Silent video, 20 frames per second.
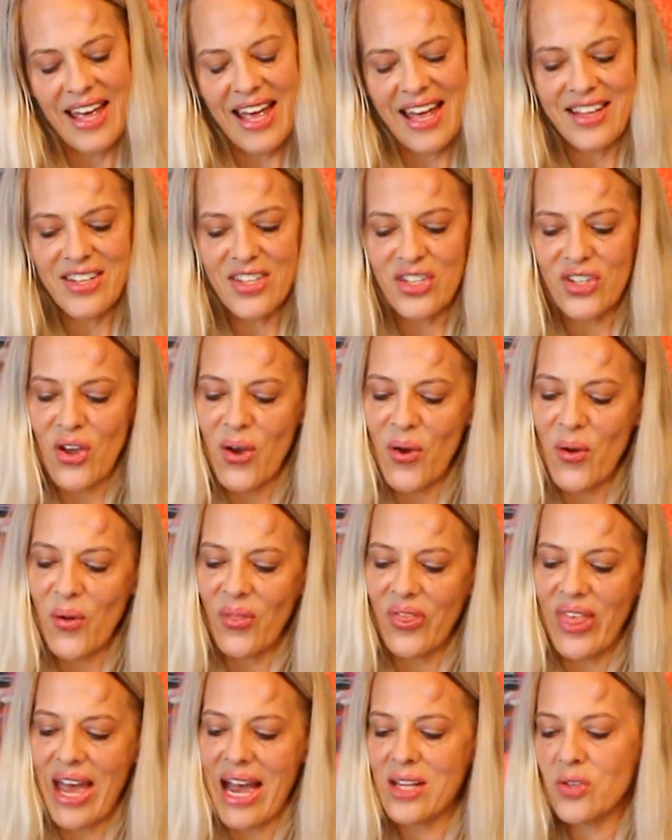And so
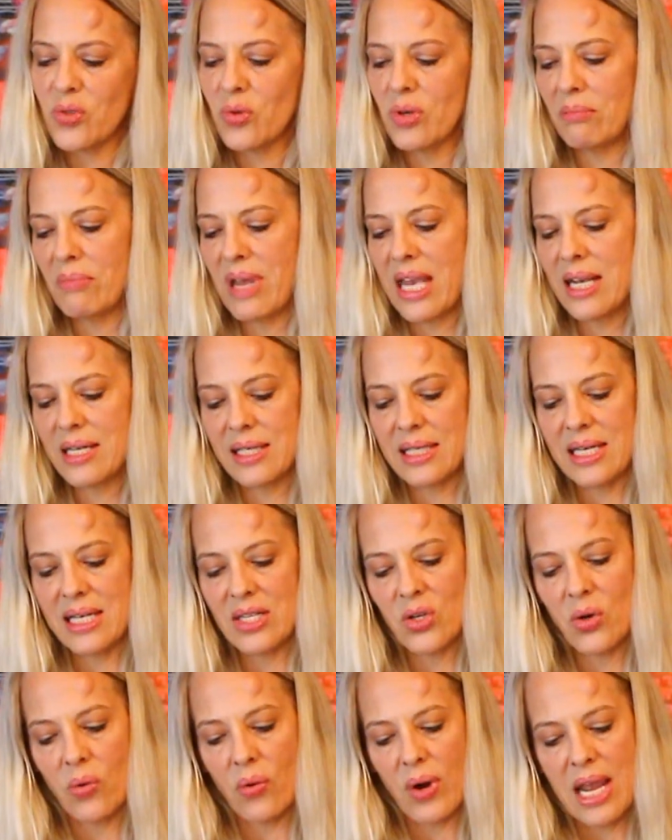that's what makes
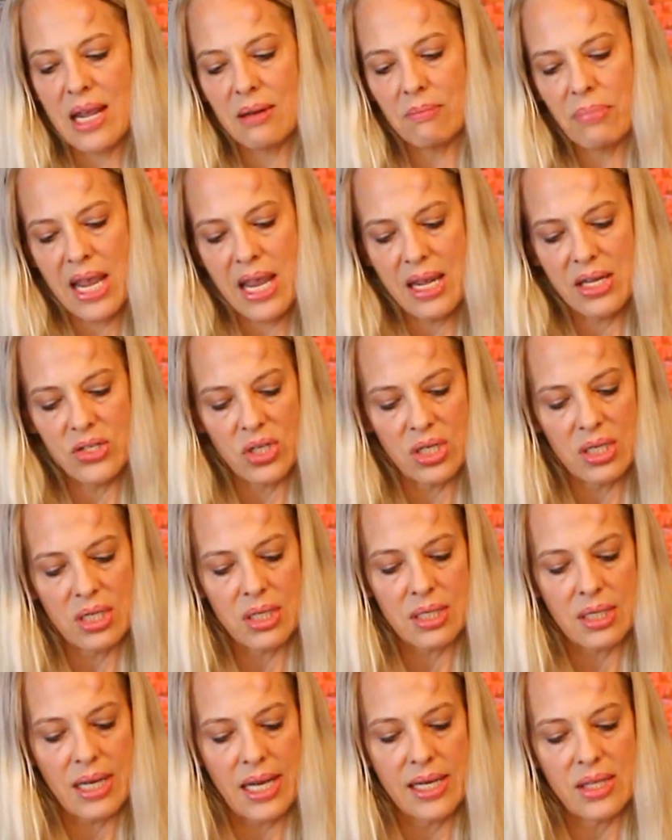these great
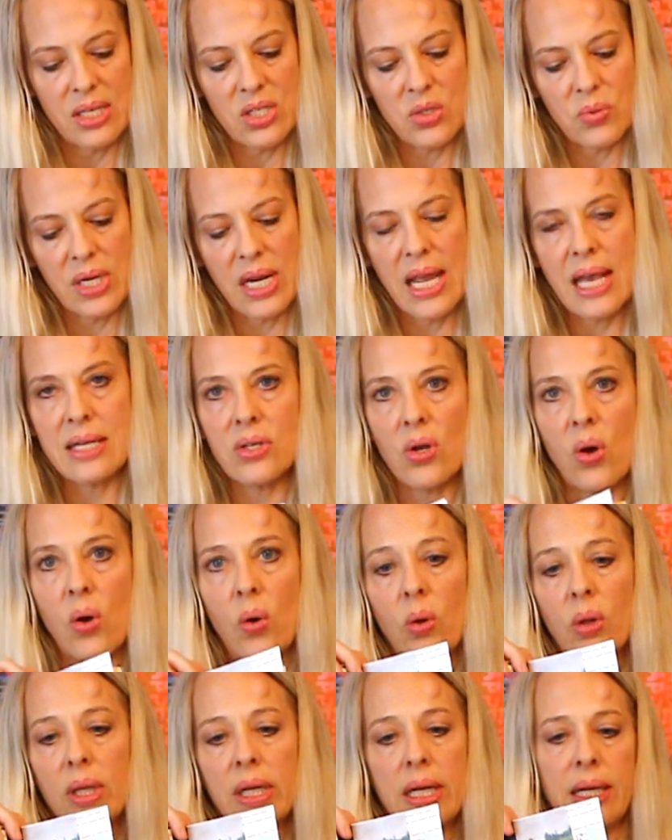pages. Like this one has a
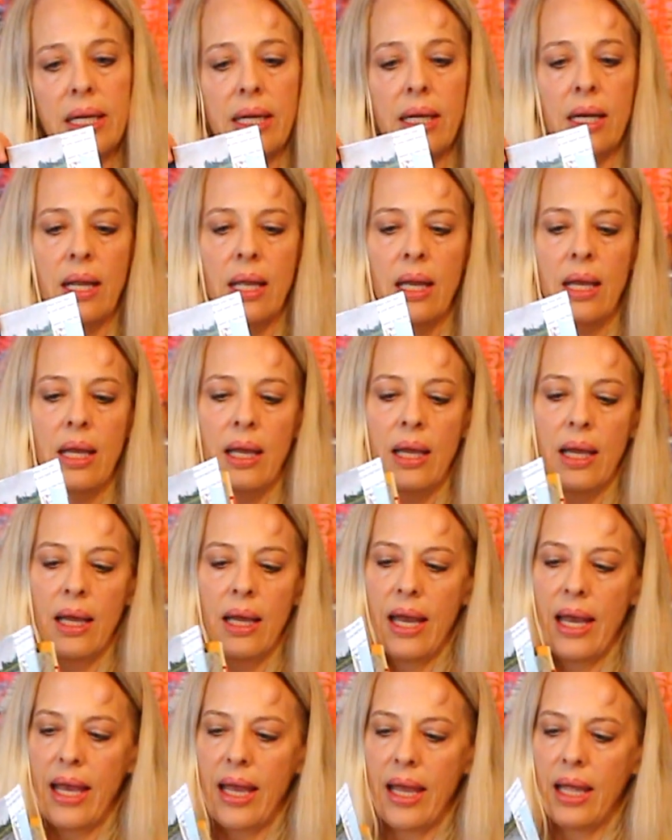hole in it,
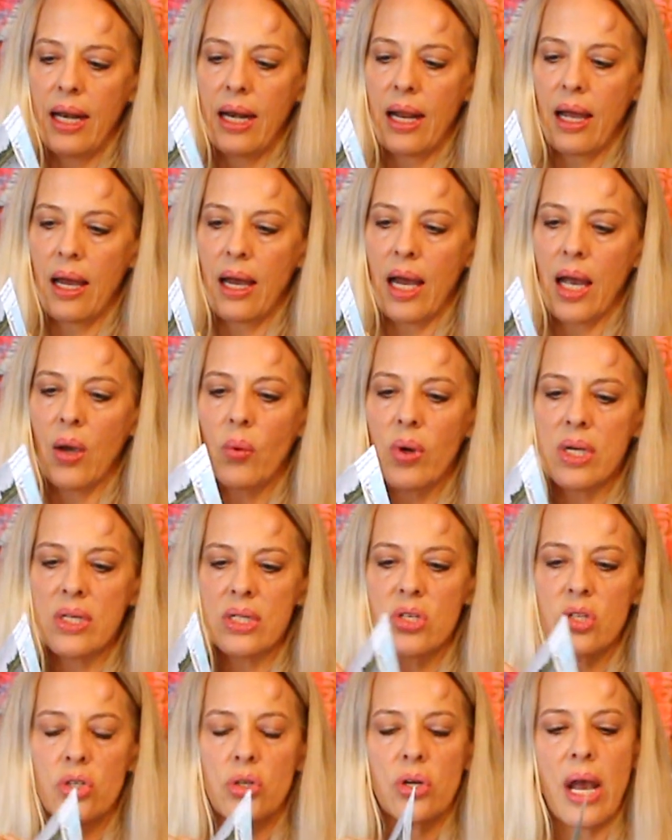and I
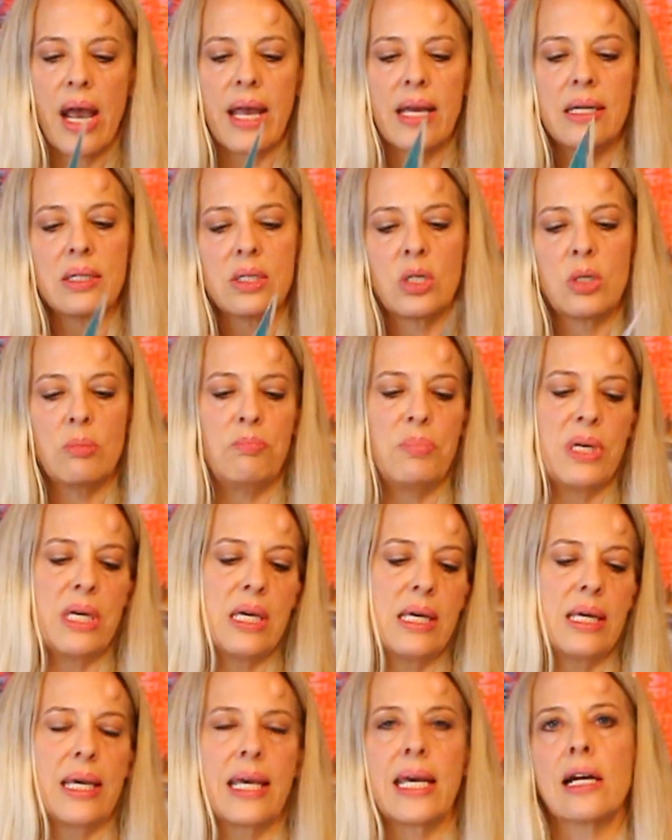wasn't trying to
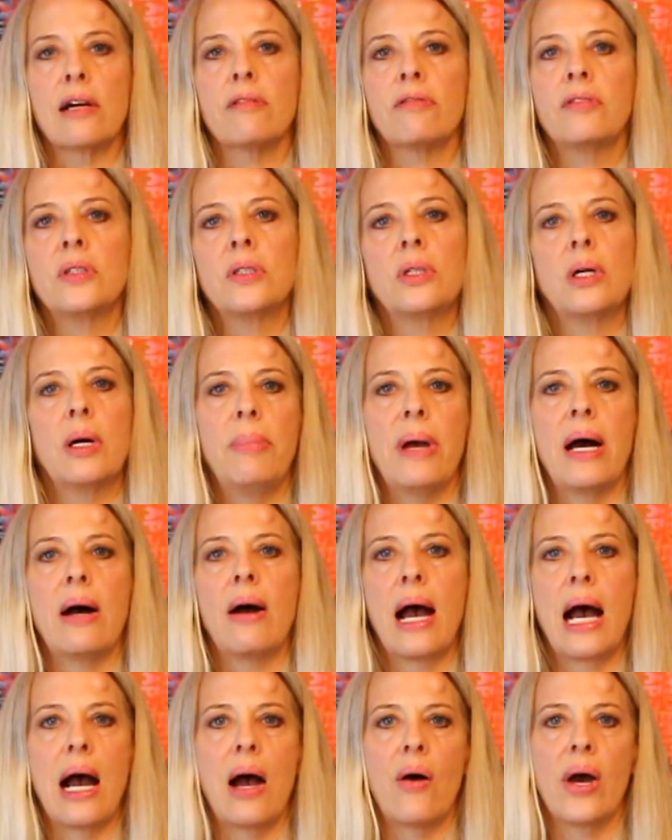be careful
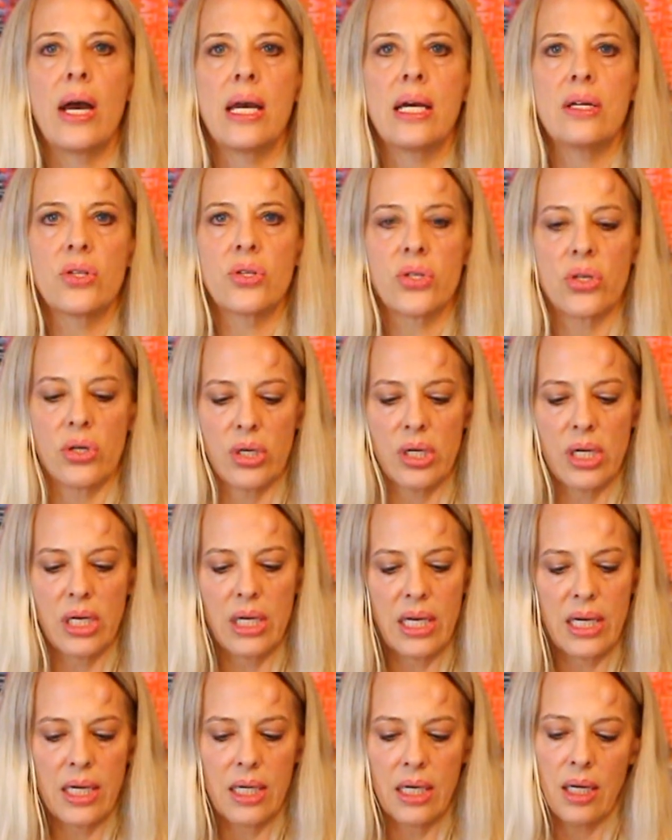about how I
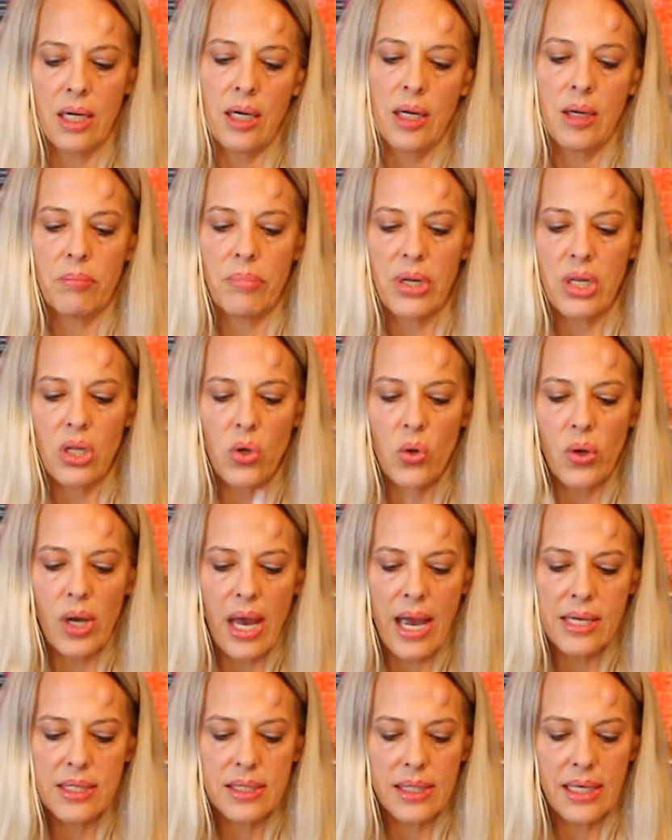inserted it, but you
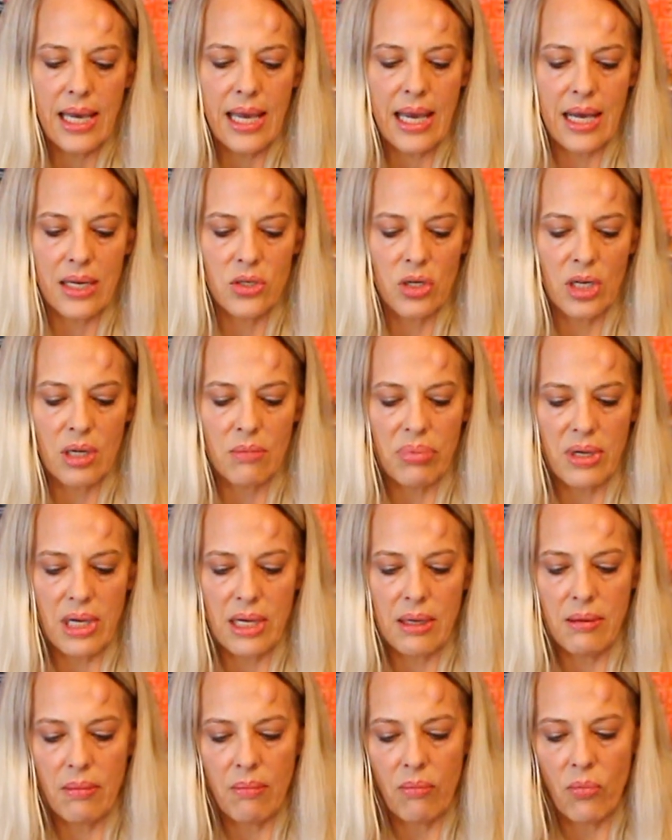guys can. You can
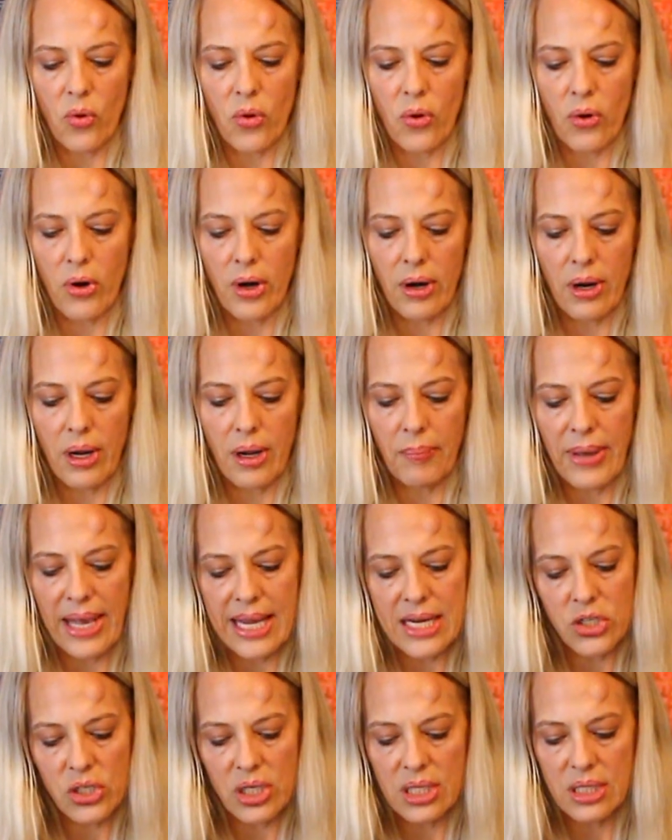be more
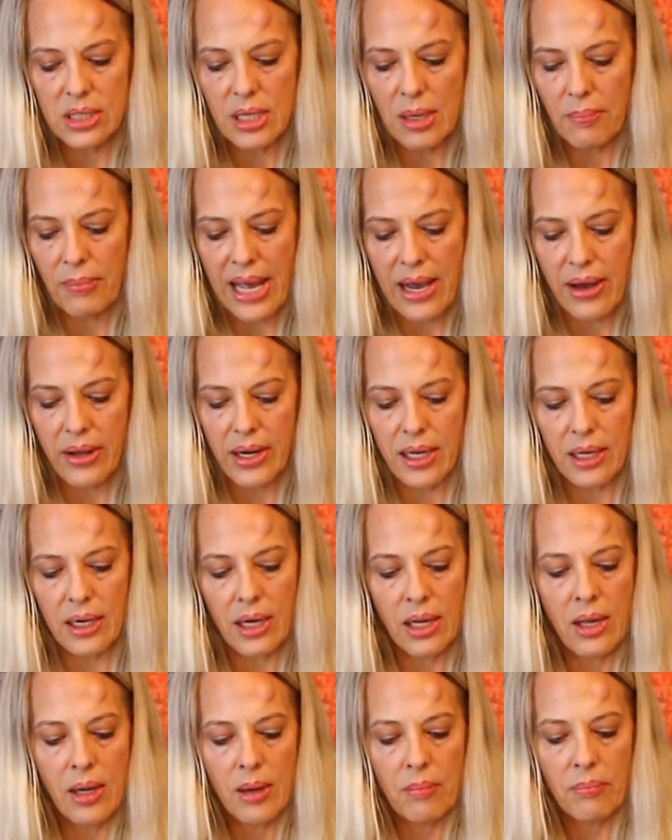patient about
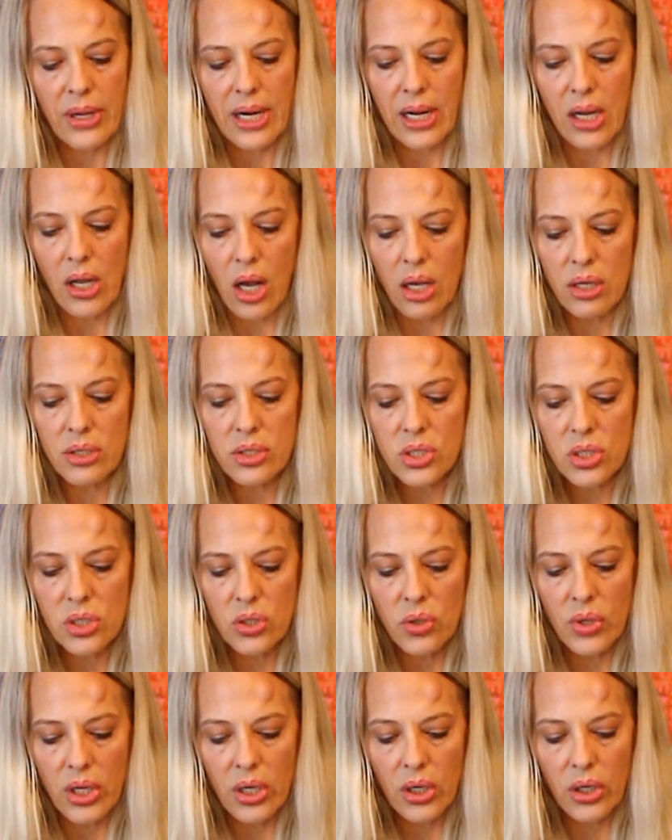it, but I
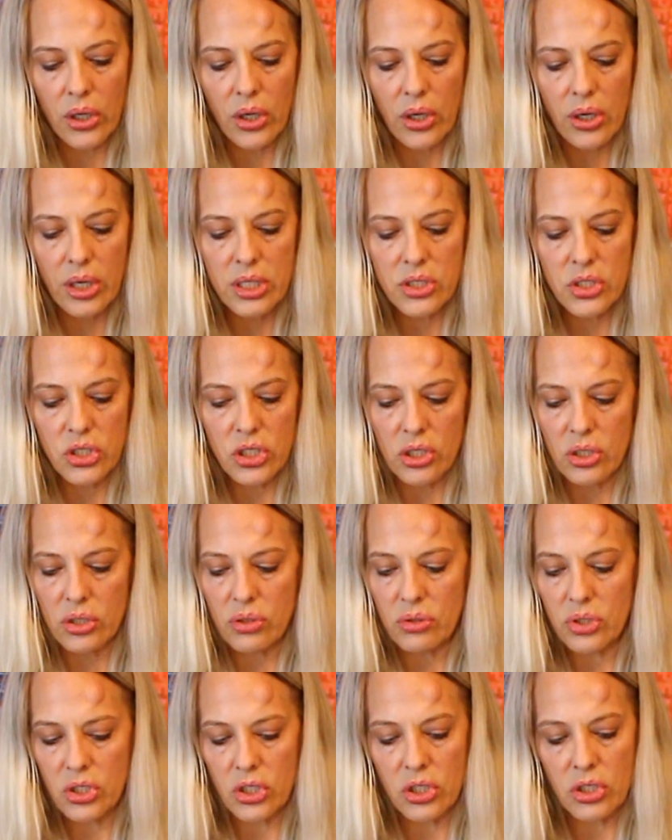also encourage
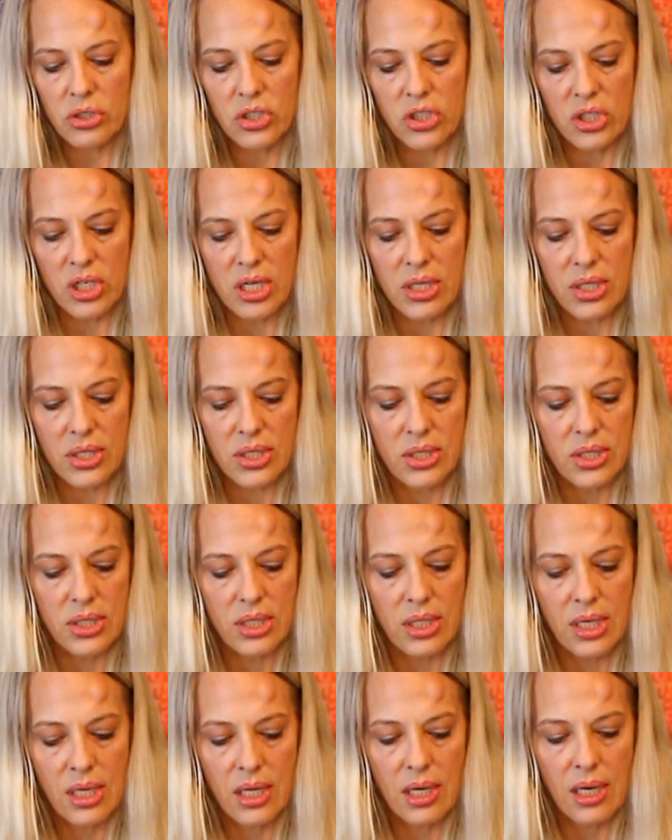you to
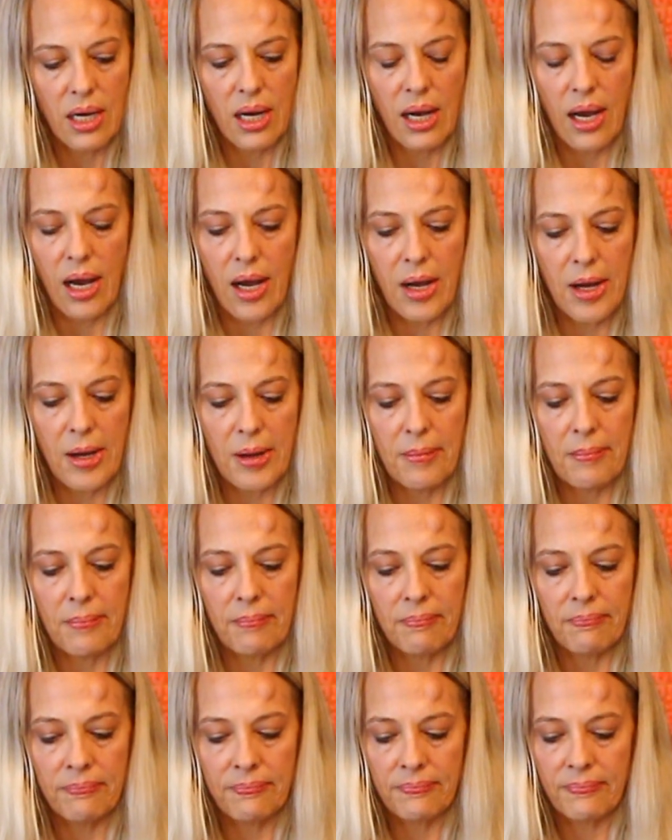just
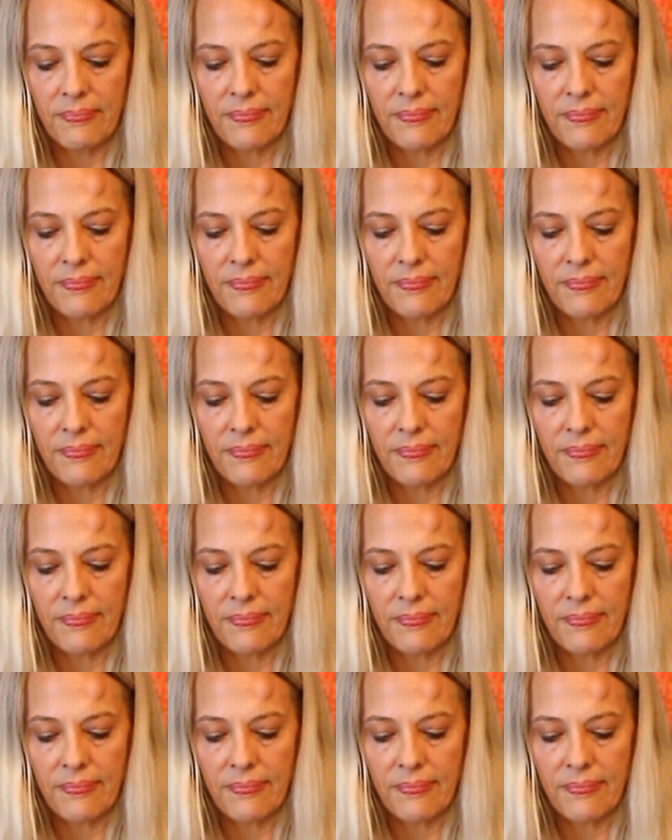do